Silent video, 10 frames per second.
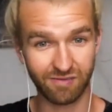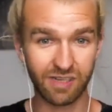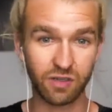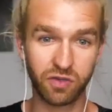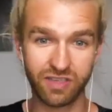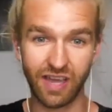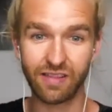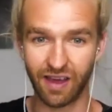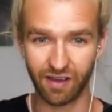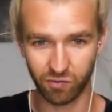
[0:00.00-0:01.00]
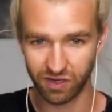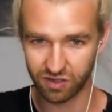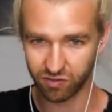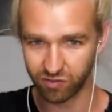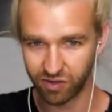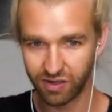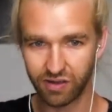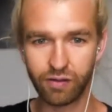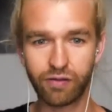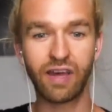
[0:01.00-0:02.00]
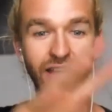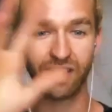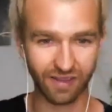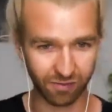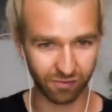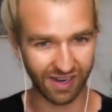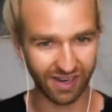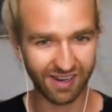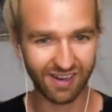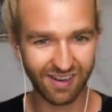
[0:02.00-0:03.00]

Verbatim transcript: when you say that, when you think that way.